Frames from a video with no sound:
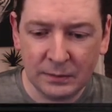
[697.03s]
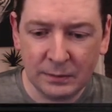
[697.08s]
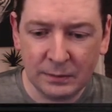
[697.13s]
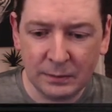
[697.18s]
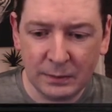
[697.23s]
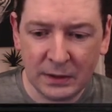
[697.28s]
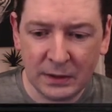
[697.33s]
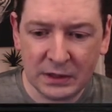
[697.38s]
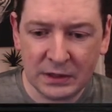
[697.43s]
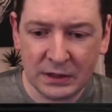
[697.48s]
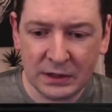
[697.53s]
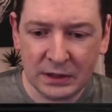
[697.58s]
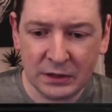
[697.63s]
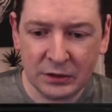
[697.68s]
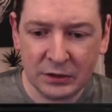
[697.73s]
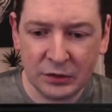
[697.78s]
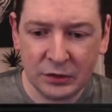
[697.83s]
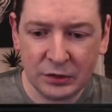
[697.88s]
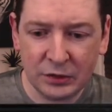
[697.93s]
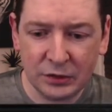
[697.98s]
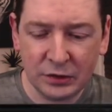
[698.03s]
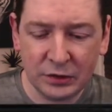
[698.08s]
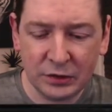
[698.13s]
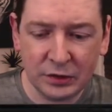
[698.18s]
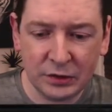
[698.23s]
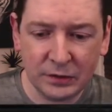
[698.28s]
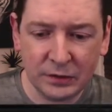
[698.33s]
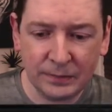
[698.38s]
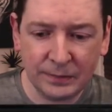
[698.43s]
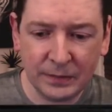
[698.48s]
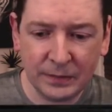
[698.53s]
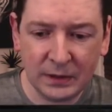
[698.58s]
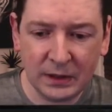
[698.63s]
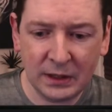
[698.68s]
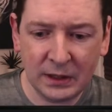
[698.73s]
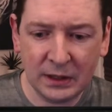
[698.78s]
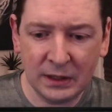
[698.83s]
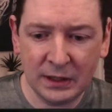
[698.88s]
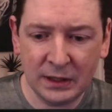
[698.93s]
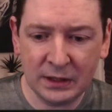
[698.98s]
Message,
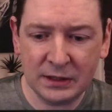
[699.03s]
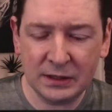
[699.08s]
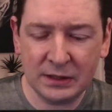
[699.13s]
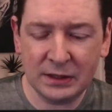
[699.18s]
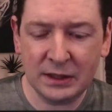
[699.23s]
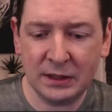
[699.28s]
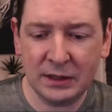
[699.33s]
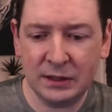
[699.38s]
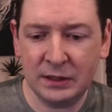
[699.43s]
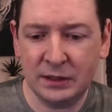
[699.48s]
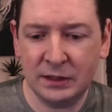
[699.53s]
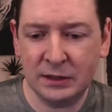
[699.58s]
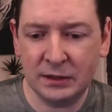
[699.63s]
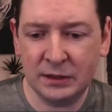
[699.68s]
and let's say,